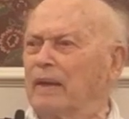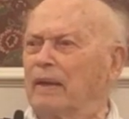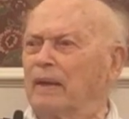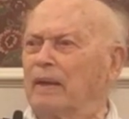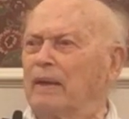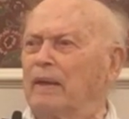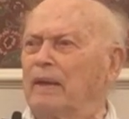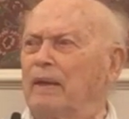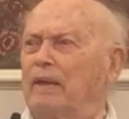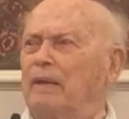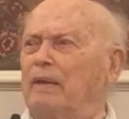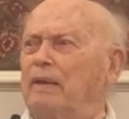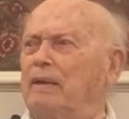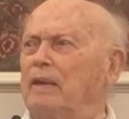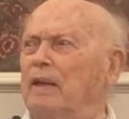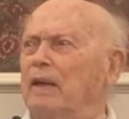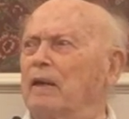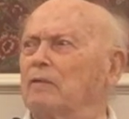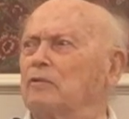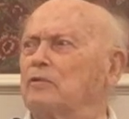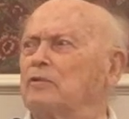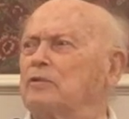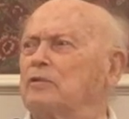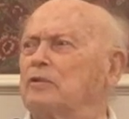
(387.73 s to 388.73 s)

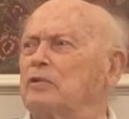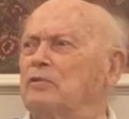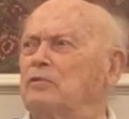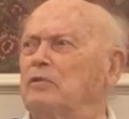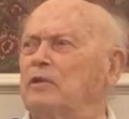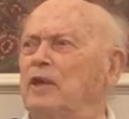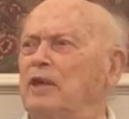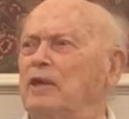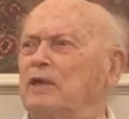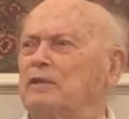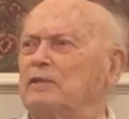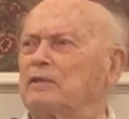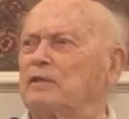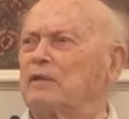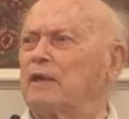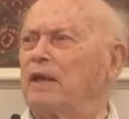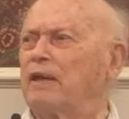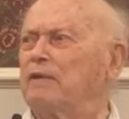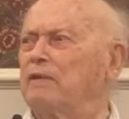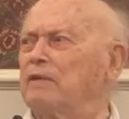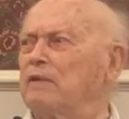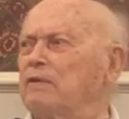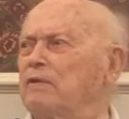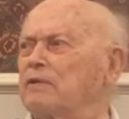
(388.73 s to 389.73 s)
Anyhow, 2 days
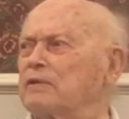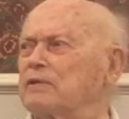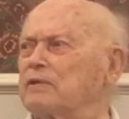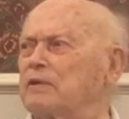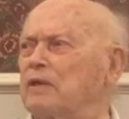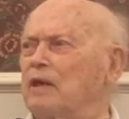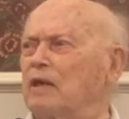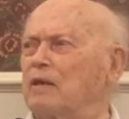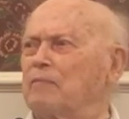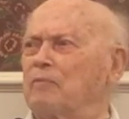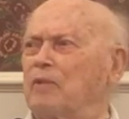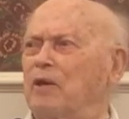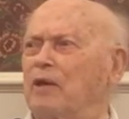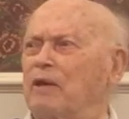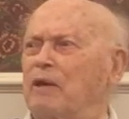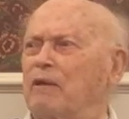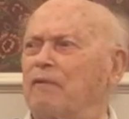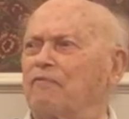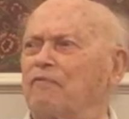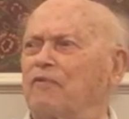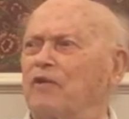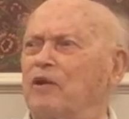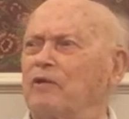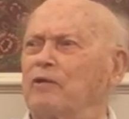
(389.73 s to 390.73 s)
later, the stock
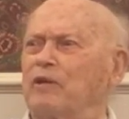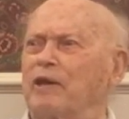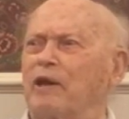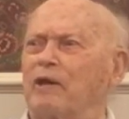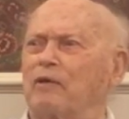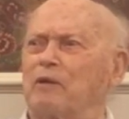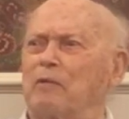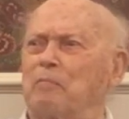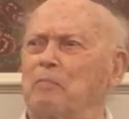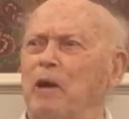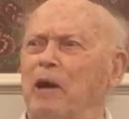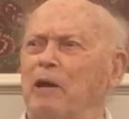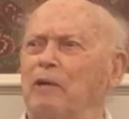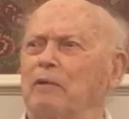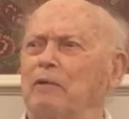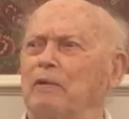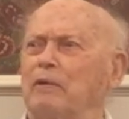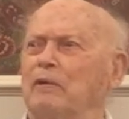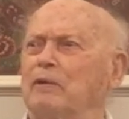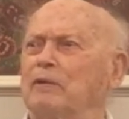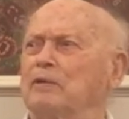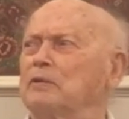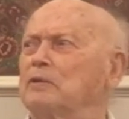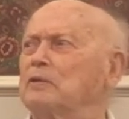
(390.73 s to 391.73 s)
market found out about
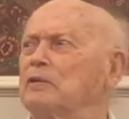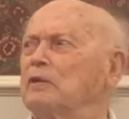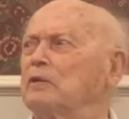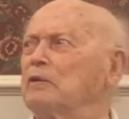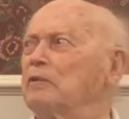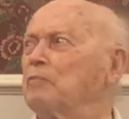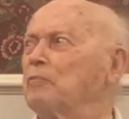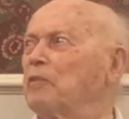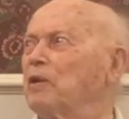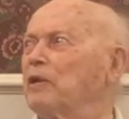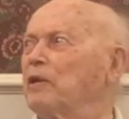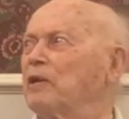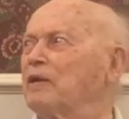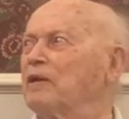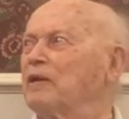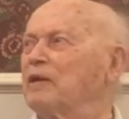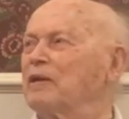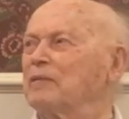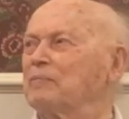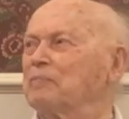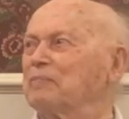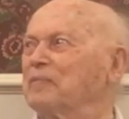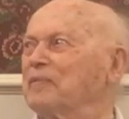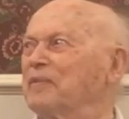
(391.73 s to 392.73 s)
it and turned belly
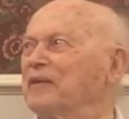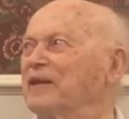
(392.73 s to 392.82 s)
up.